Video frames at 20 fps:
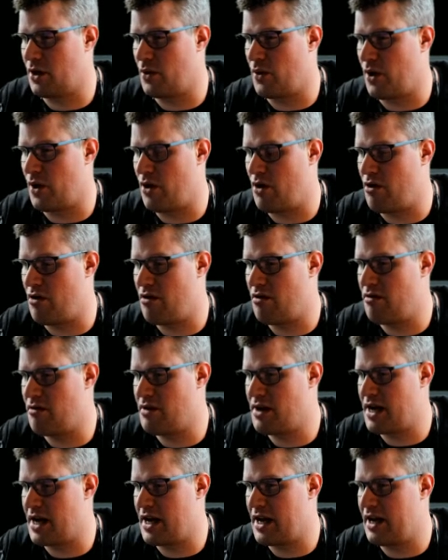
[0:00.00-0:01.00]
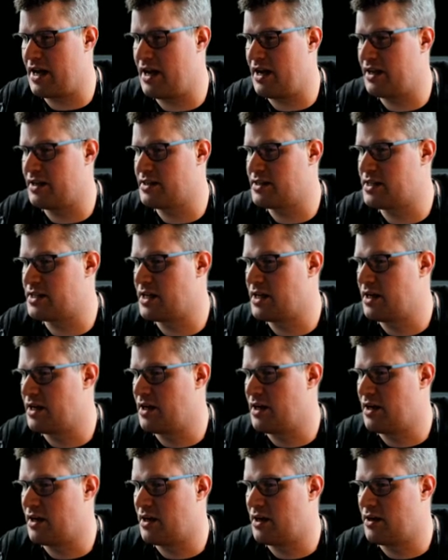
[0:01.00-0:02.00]
on and
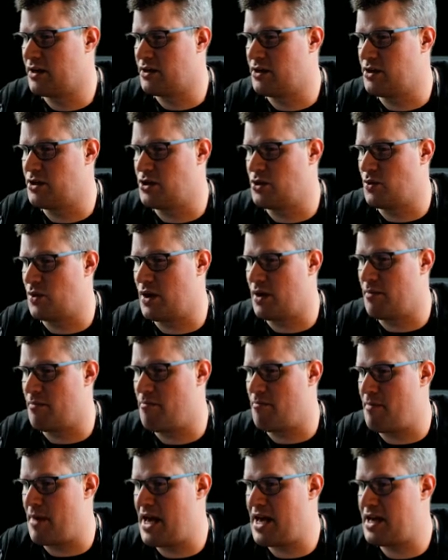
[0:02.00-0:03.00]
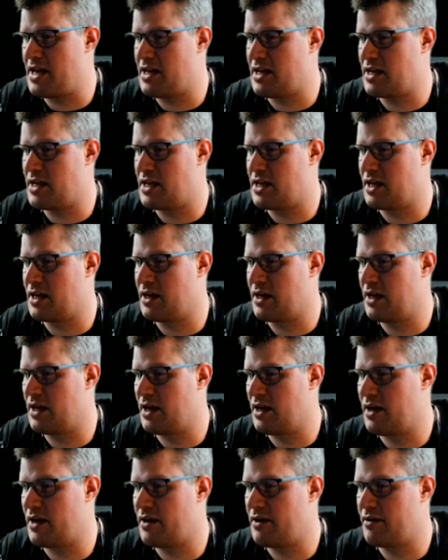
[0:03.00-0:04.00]
do a make
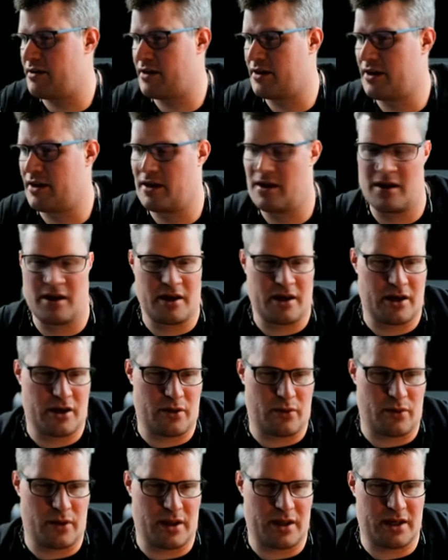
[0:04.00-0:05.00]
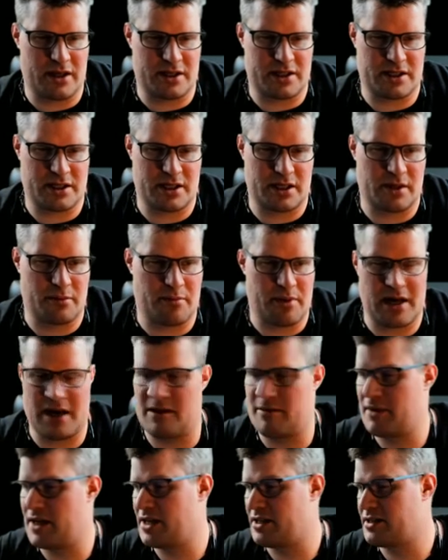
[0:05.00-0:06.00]
here with this
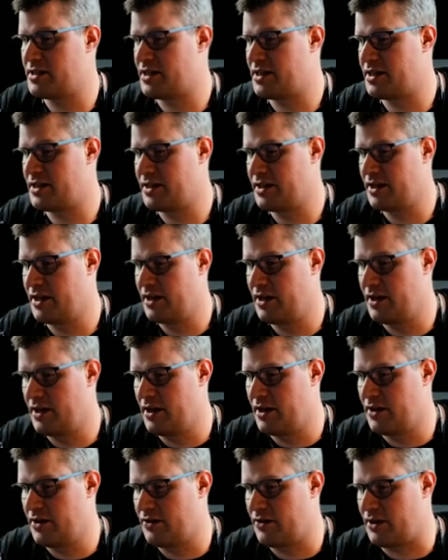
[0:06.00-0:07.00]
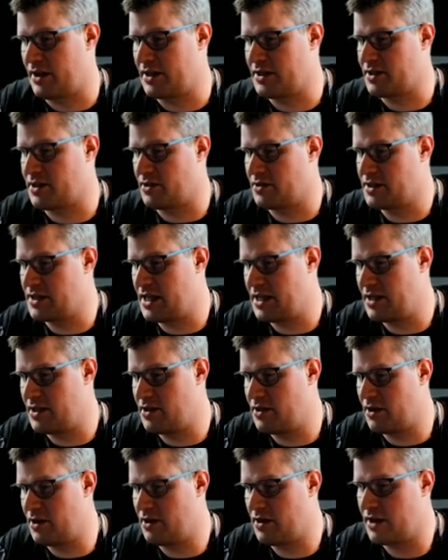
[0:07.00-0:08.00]
parameter. So let's
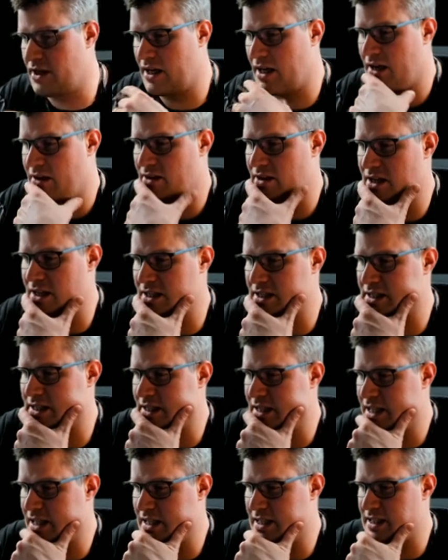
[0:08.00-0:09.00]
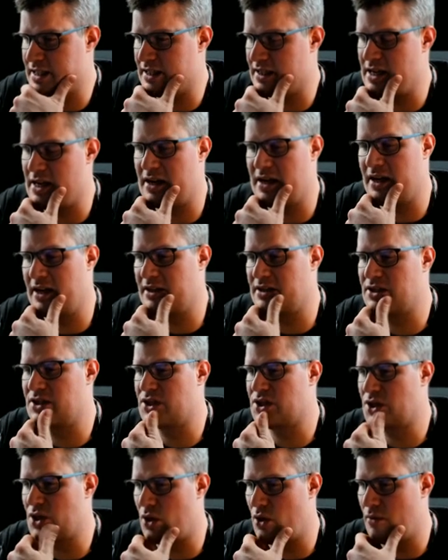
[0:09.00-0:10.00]
continue looking at this list. There is
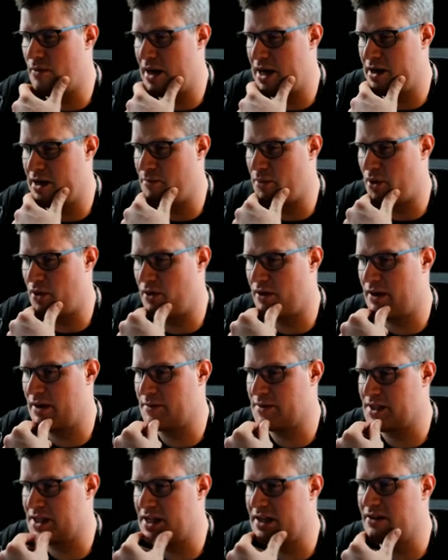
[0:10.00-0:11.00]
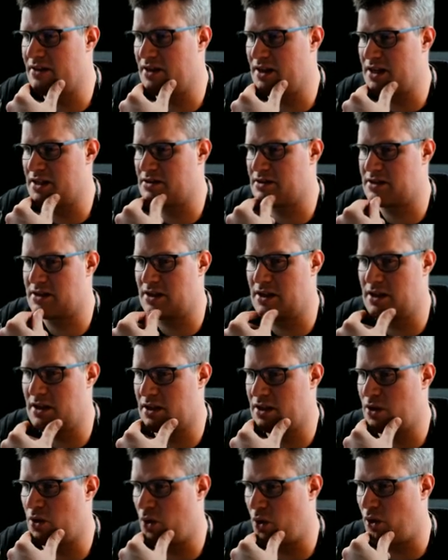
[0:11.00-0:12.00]
so many programs in this
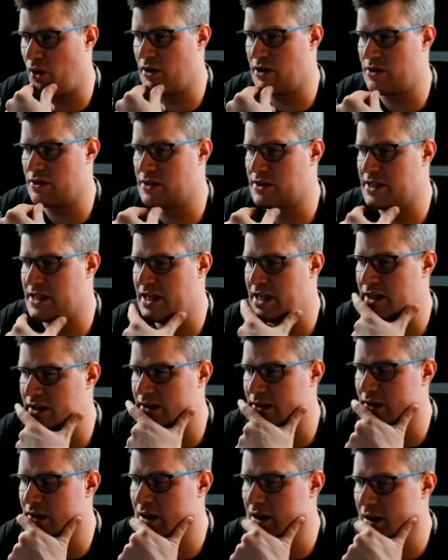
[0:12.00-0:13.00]
Coreutil.